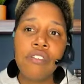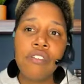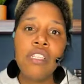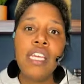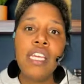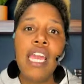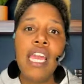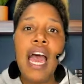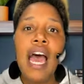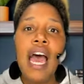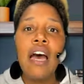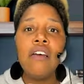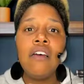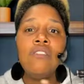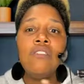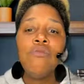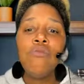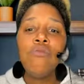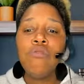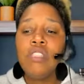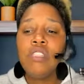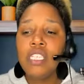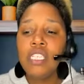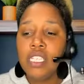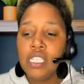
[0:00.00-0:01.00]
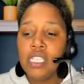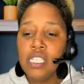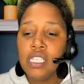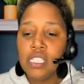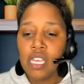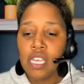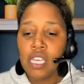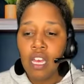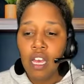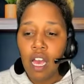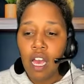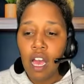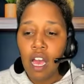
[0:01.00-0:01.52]
How do these,
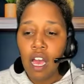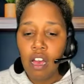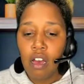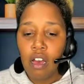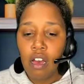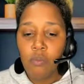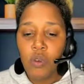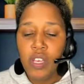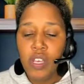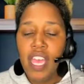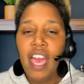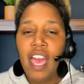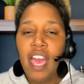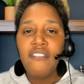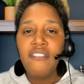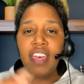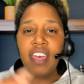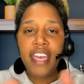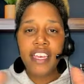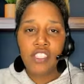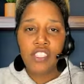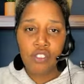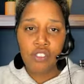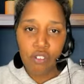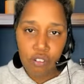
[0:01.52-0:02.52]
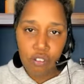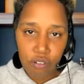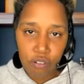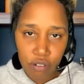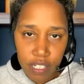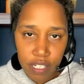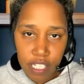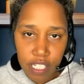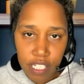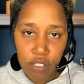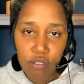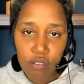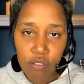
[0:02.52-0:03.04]
we have external
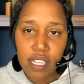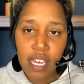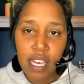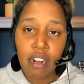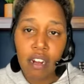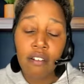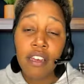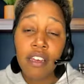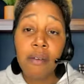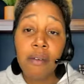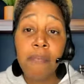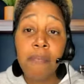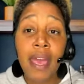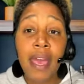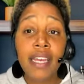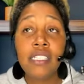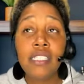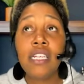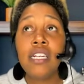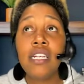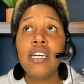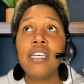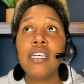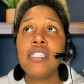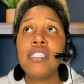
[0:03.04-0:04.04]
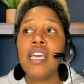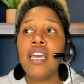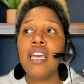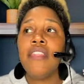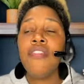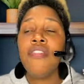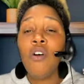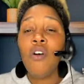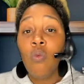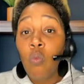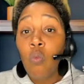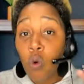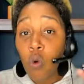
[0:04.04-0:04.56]
issues that are impacting us, and the
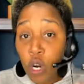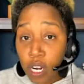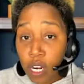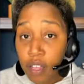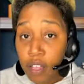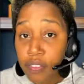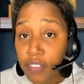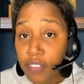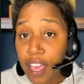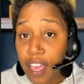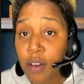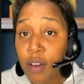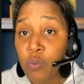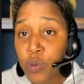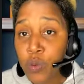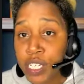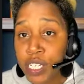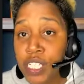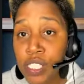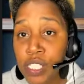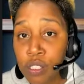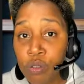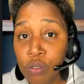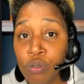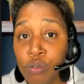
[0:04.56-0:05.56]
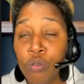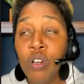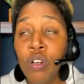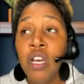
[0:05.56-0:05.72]
work that we do,